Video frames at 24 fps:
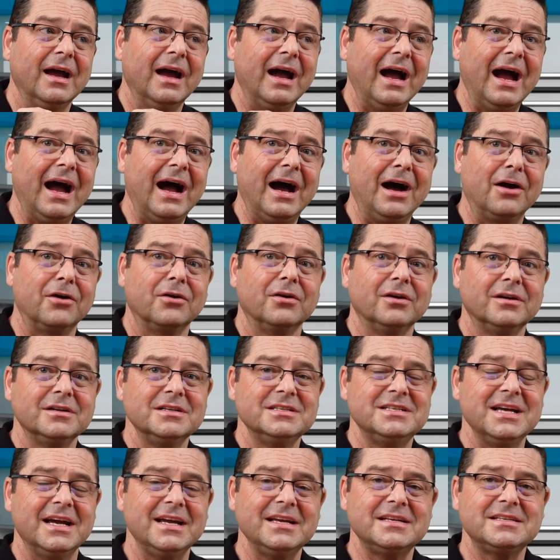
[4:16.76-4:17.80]
our
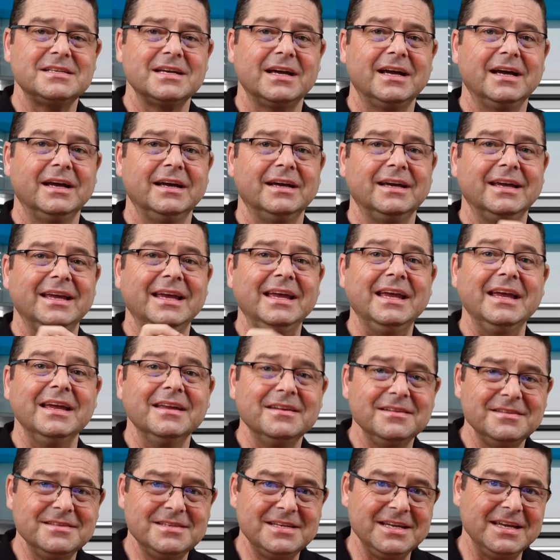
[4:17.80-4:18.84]
data
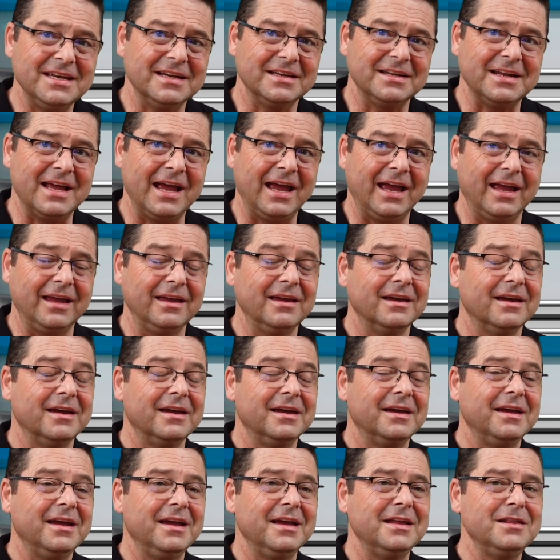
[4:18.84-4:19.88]
in DNA
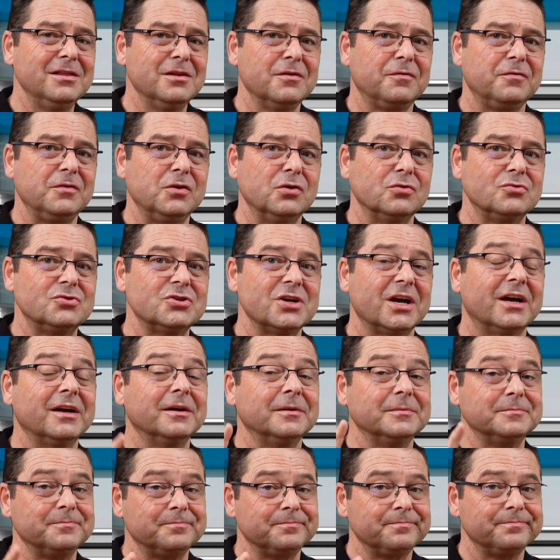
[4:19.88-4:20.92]
in the future,
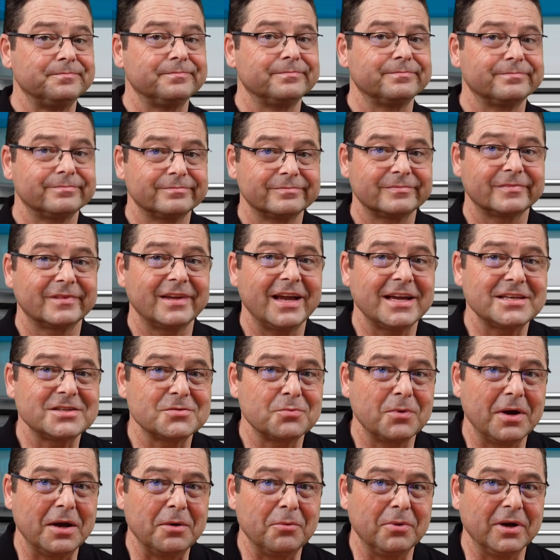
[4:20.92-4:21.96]

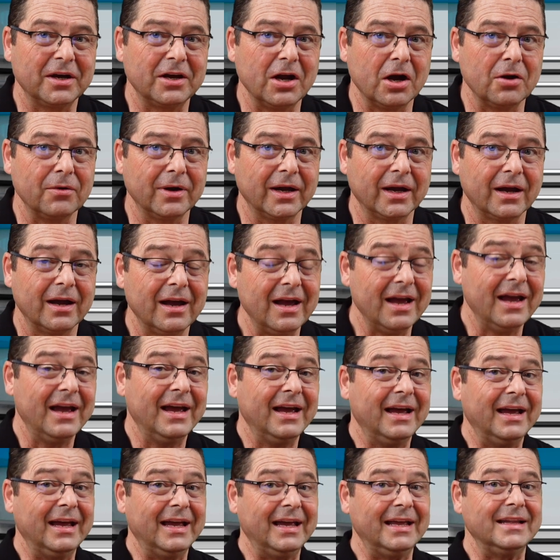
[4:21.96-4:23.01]
that's where we're going.
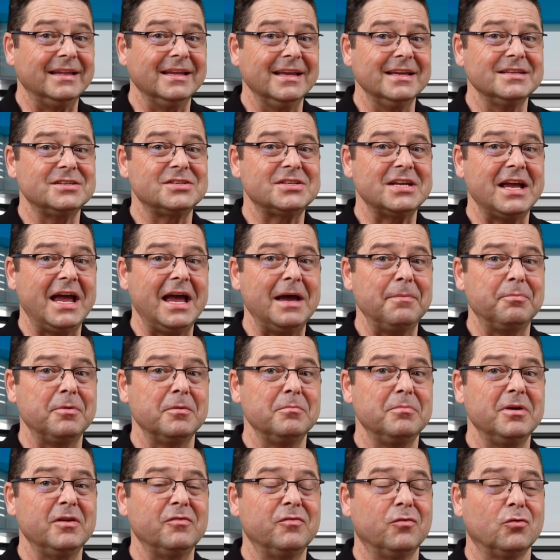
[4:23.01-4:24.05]
It needs to
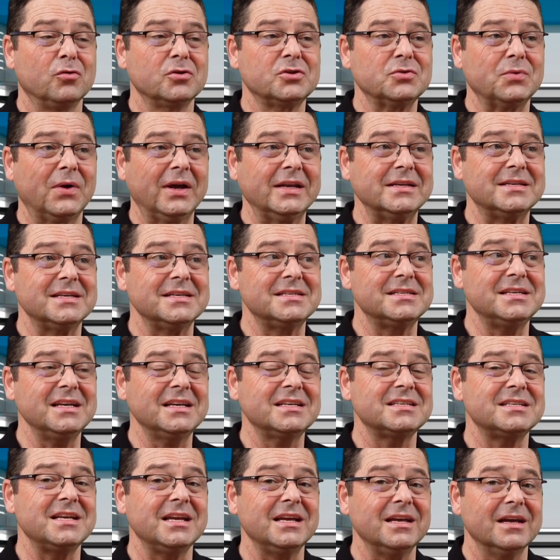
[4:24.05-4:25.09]
happen before
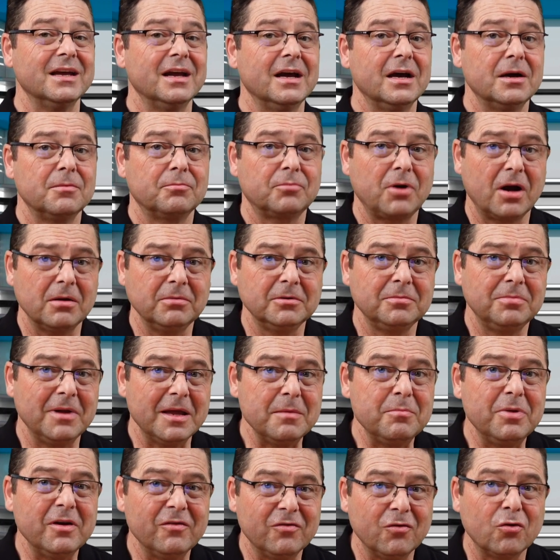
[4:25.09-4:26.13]
2060, probably
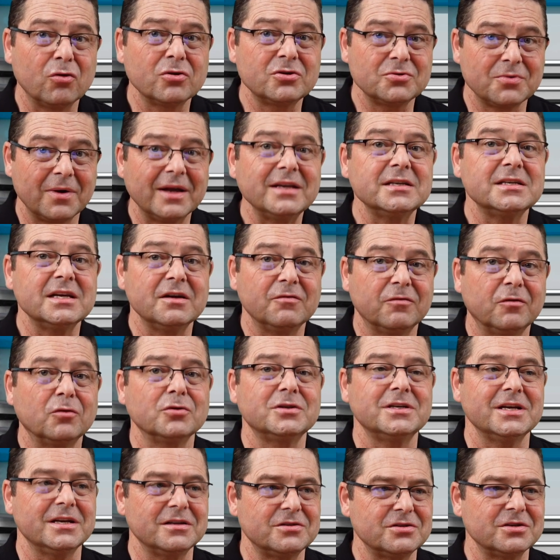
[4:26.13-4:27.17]
before
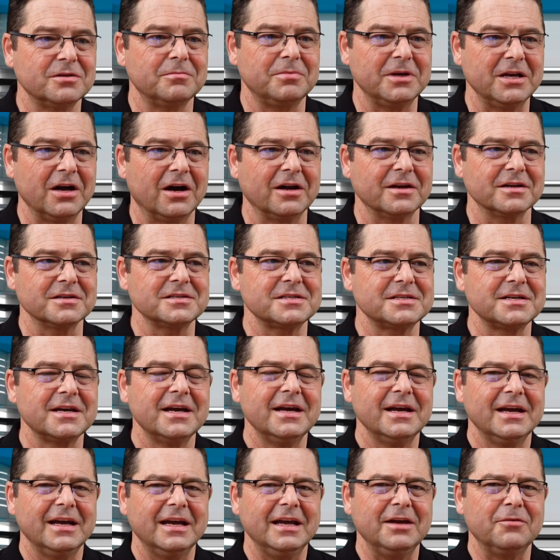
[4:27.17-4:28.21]
2040, to be honest,
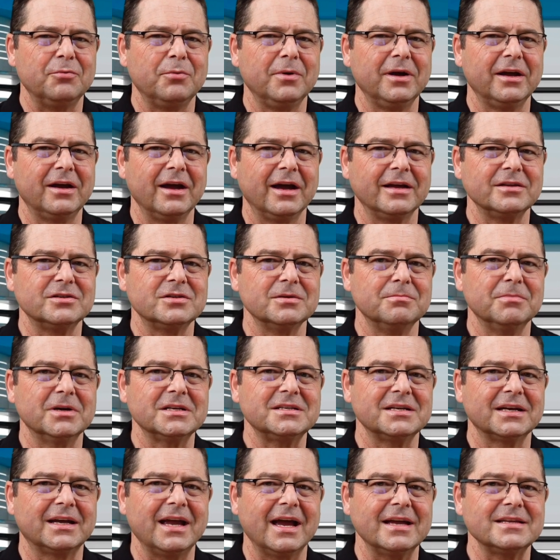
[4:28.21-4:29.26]
if we're going to
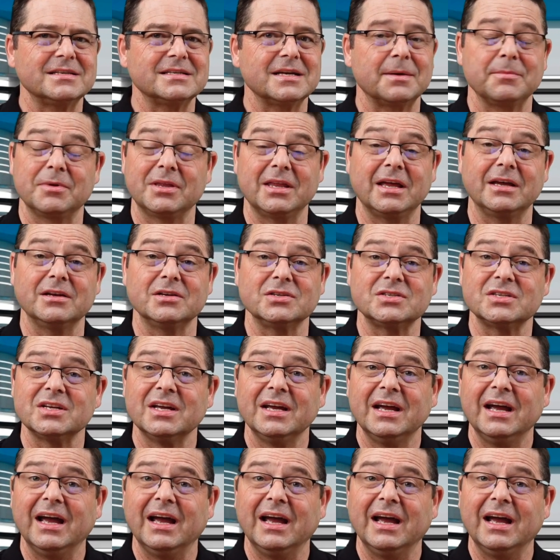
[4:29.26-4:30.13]
mitigate some of those